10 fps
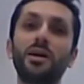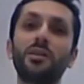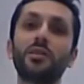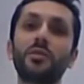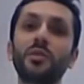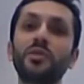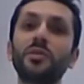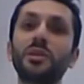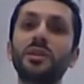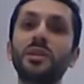
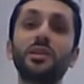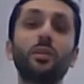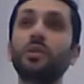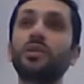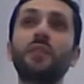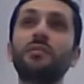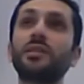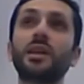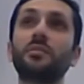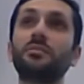responsibilities. You won't have the
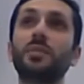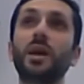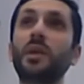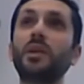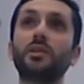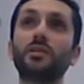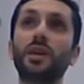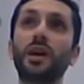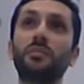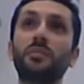same amount of
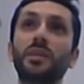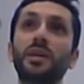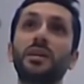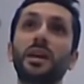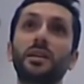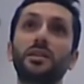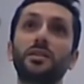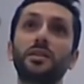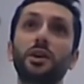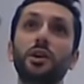time dedicated
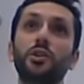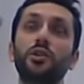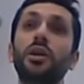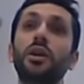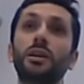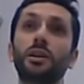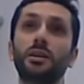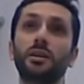to learning